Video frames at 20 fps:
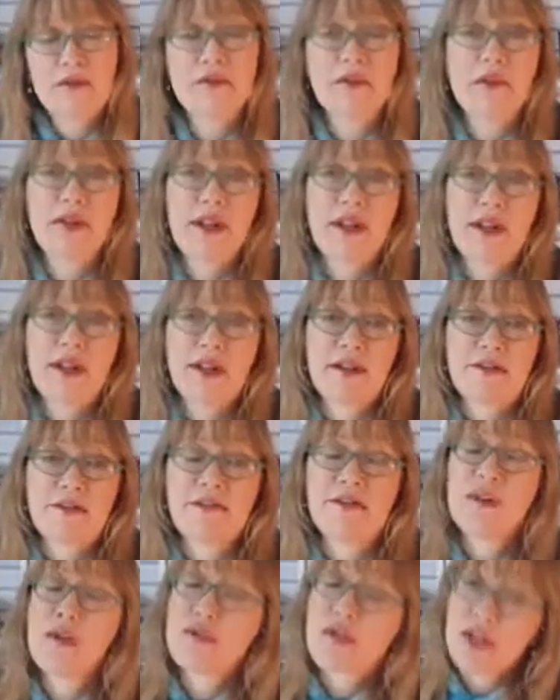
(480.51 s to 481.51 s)
for a
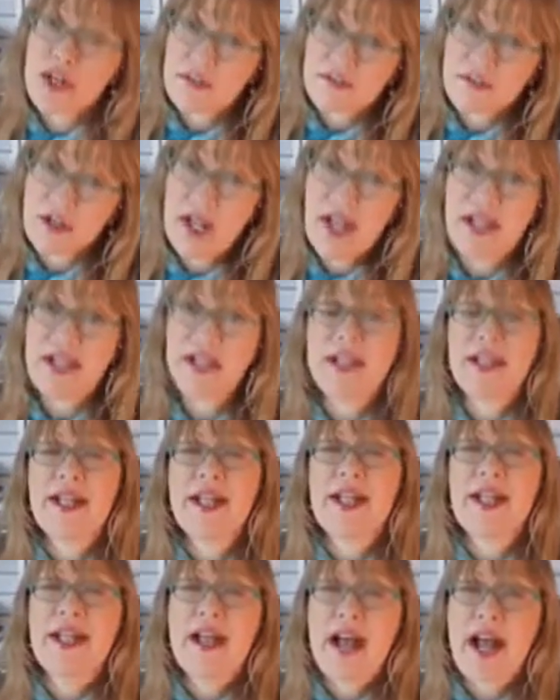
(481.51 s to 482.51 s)
photon of light,
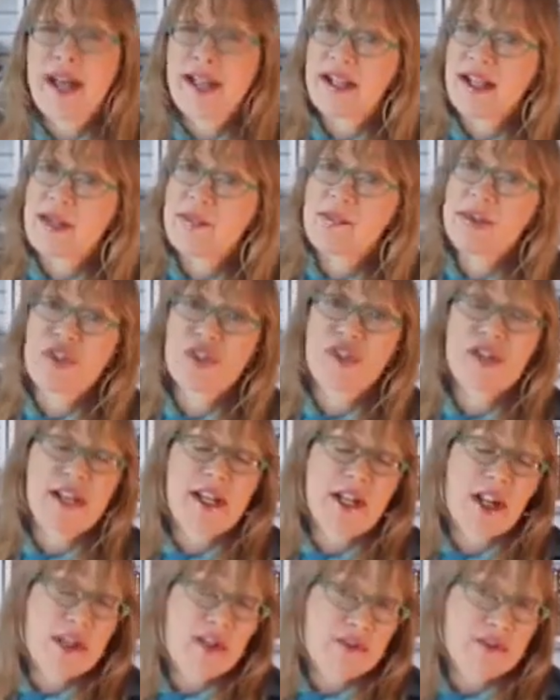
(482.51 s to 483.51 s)
I claim that just
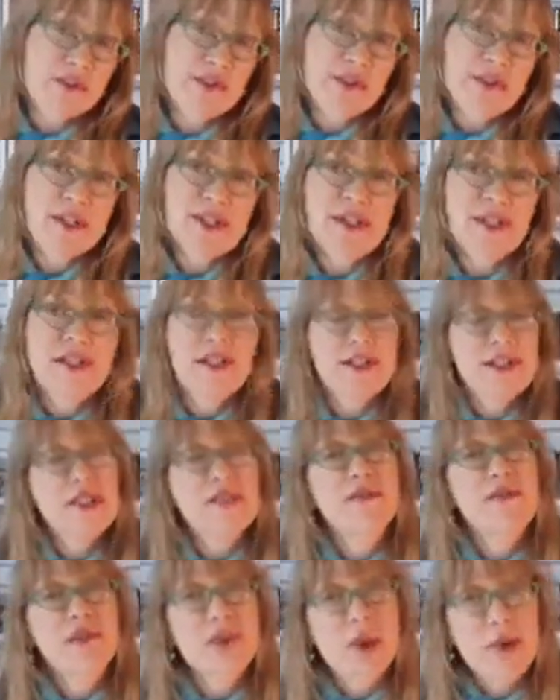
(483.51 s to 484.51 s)
like other fluids, this
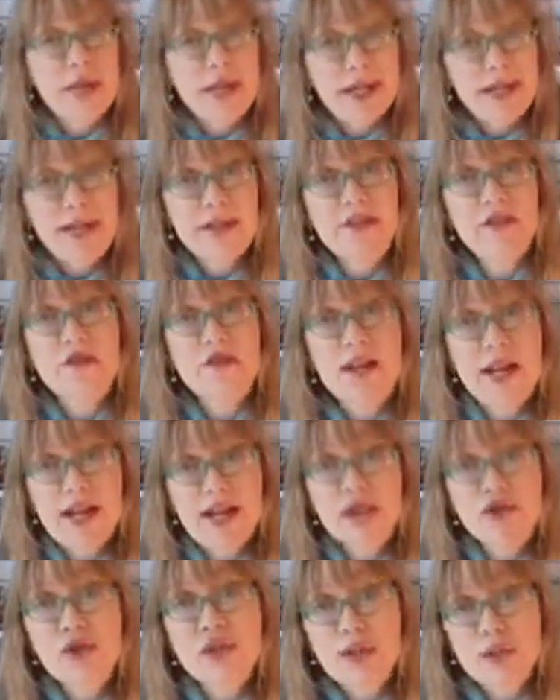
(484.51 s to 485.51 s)
flowing ether
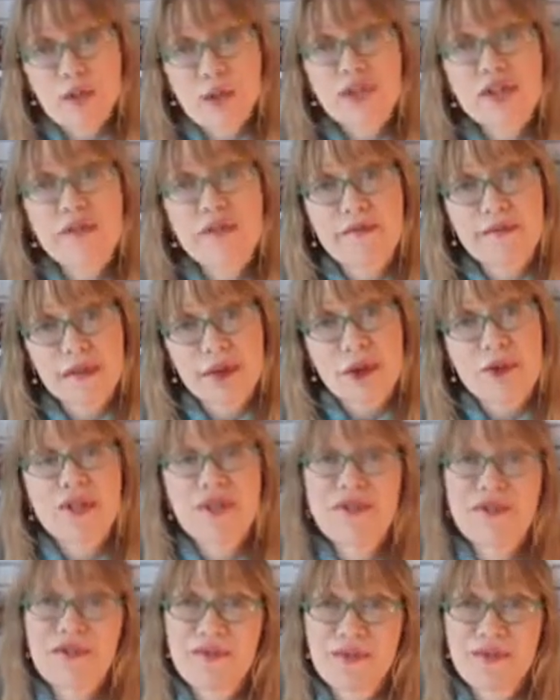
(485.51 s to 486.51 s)
naturally wants to flow
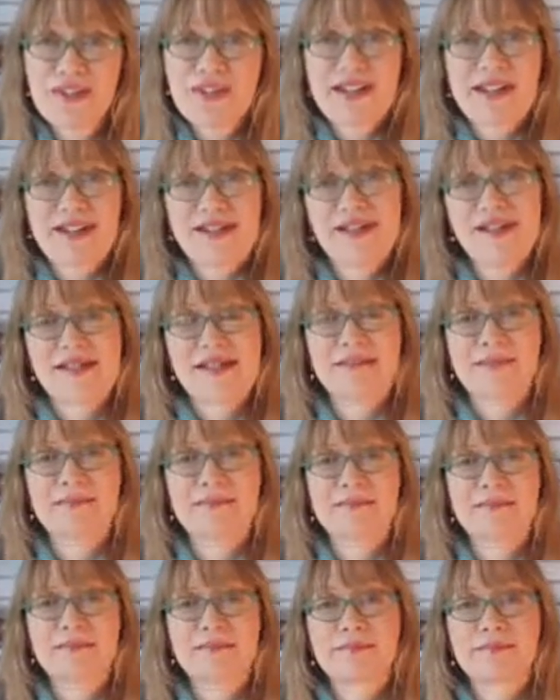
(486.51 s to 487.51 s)
into a vortex.
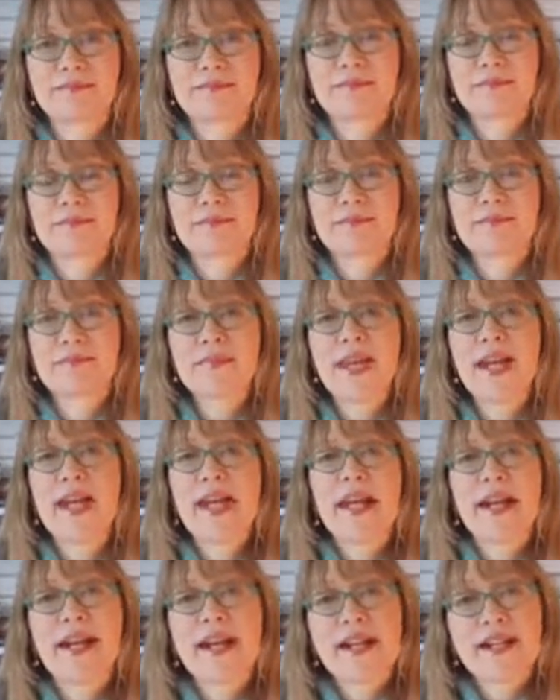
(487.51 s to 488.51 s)

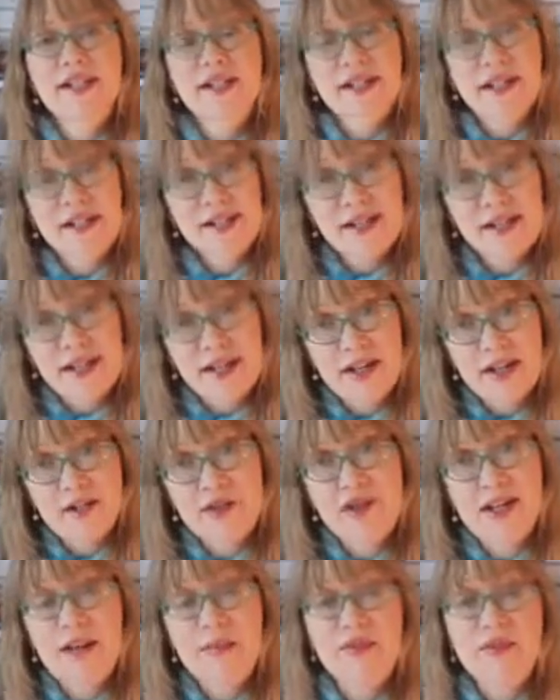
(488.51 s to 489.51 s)
And I discuss in later
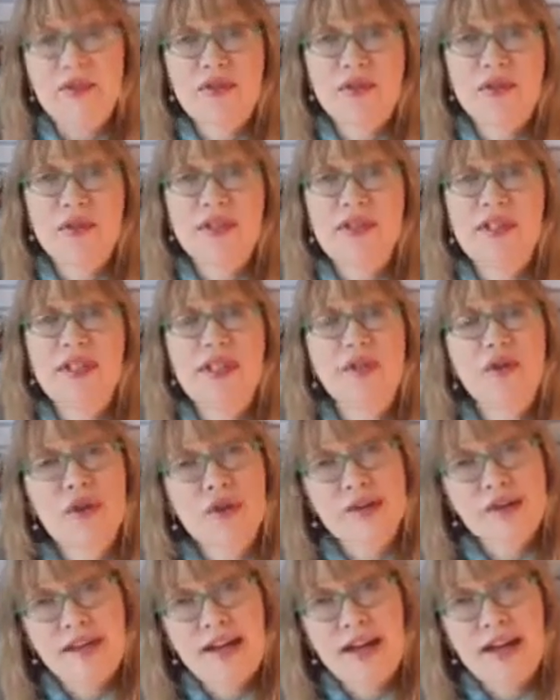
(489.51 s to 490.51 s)
chapters, it
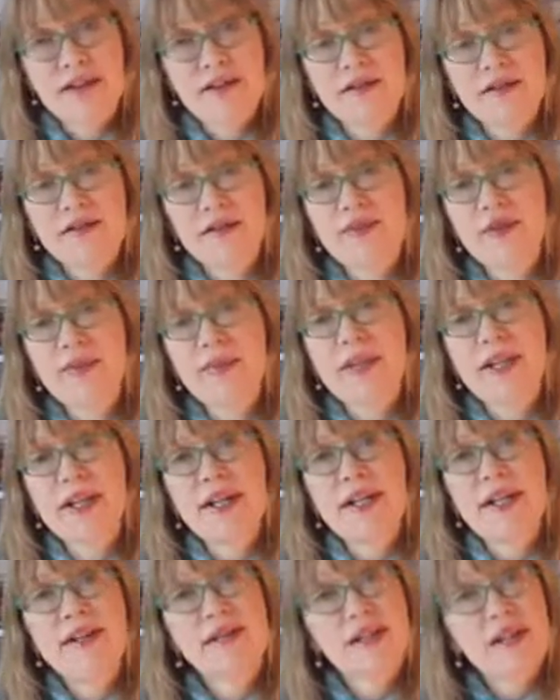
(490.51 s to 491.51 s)
turns out to
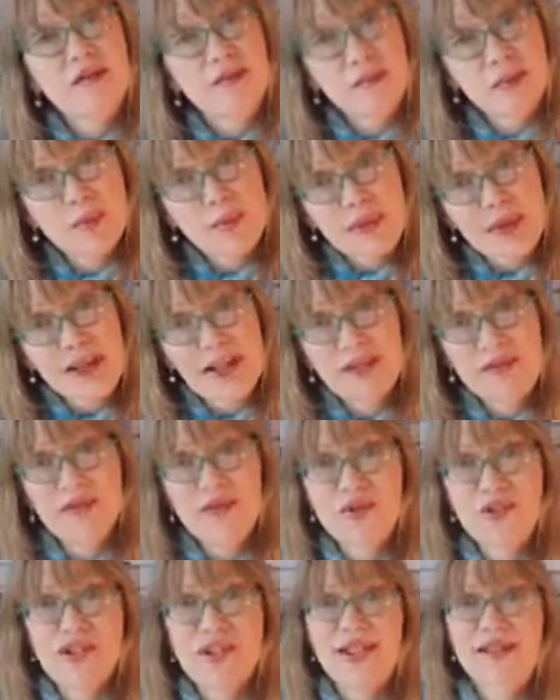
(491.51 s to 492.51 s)
be a self-propelling
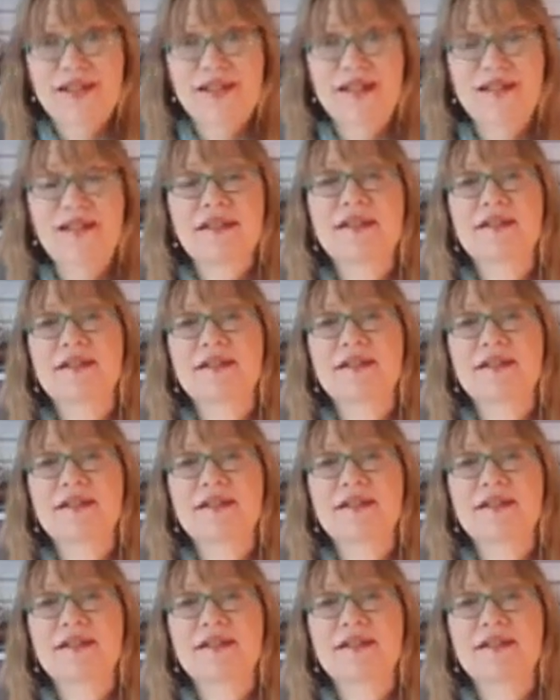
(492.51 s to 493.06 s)
vortex.